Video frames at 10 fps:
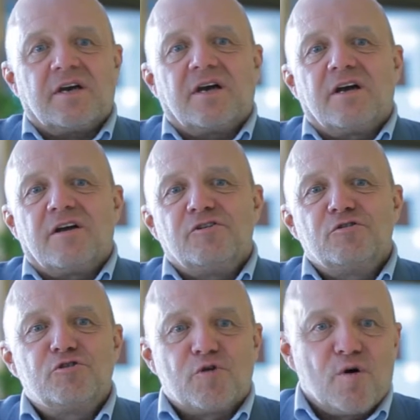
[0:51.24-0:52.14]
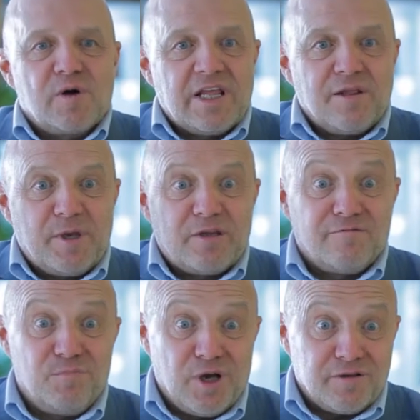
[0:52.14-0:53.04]
You draw a little bit
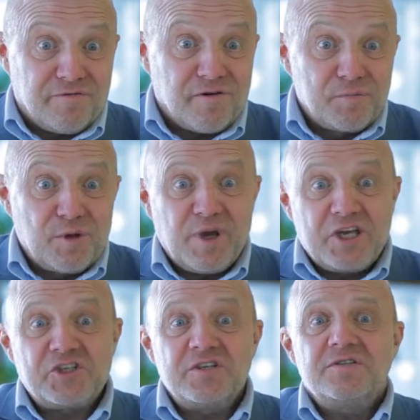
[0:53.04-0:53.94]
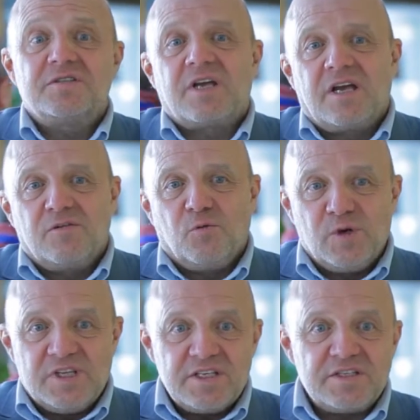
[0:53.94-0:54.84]
of blood from the patient, and
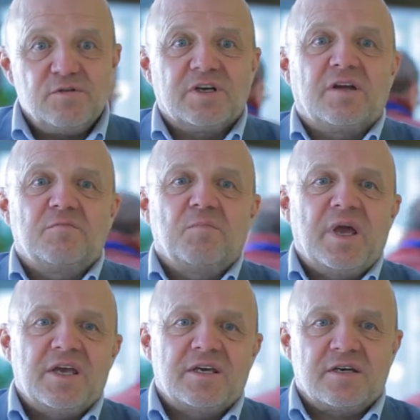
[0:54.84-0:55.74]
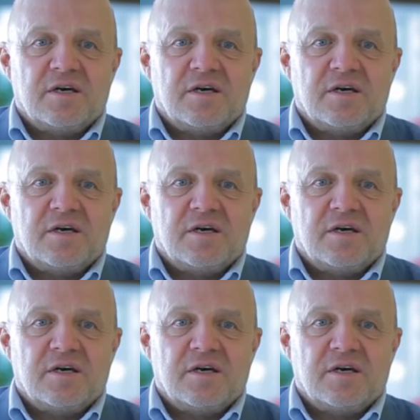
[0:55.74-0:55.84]
with this you can make